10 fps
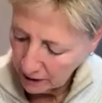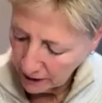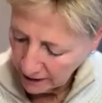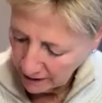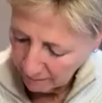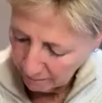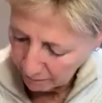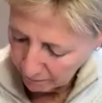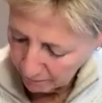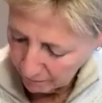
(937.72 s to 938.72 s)
cleanup,
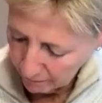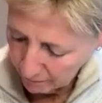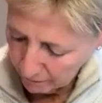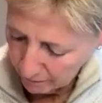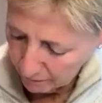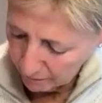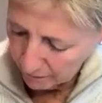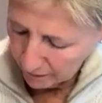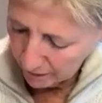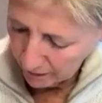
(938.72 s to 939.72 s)

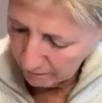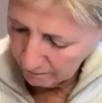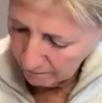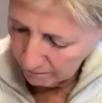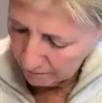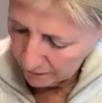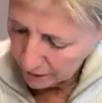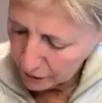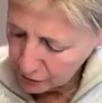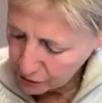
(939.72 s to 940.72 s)

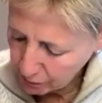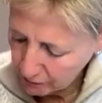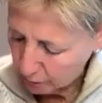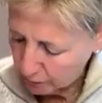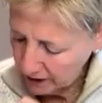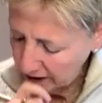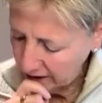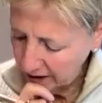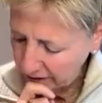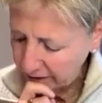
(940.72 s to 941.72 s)
are you just reporting it
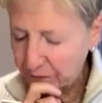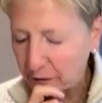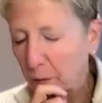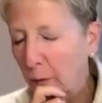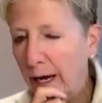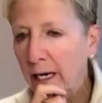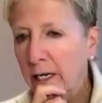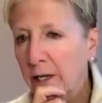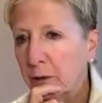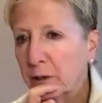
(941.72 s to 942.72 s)
in a different way?
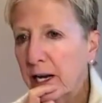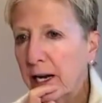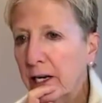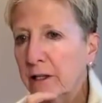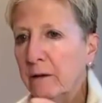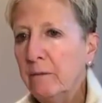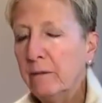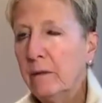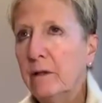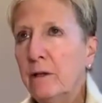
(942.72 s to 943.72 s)
In other words, how do
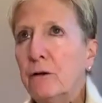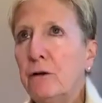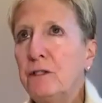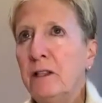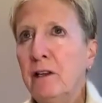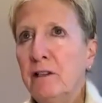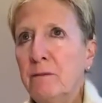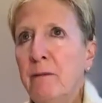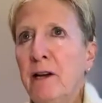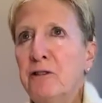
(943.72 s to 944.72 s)
you're using
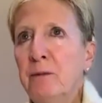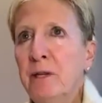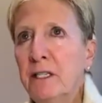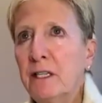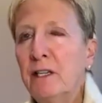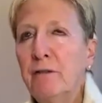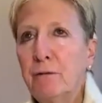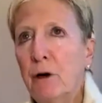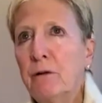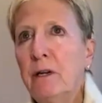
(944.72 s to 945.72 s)
those measurements, and if
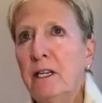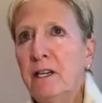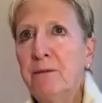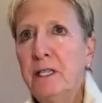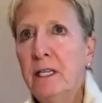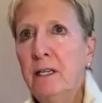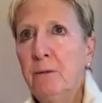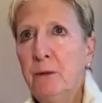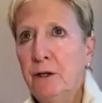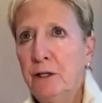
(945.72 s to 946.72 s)
Rotary comes in
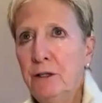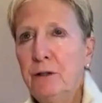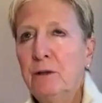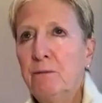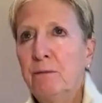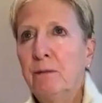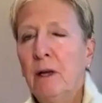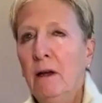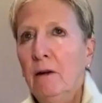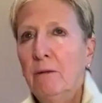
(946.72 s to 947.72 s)
and we're going to
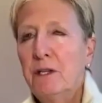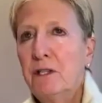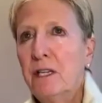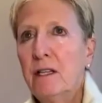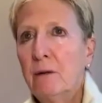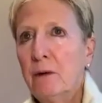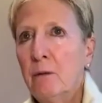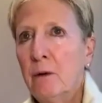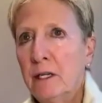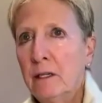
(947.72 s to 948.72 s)
we see that we
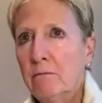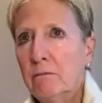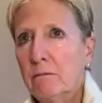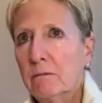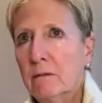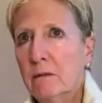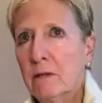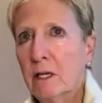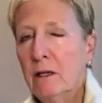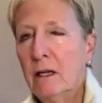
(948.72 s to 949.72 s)
want to
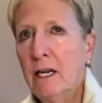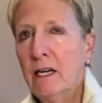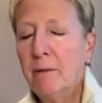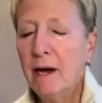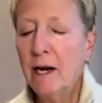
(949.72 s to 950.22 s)
clean up,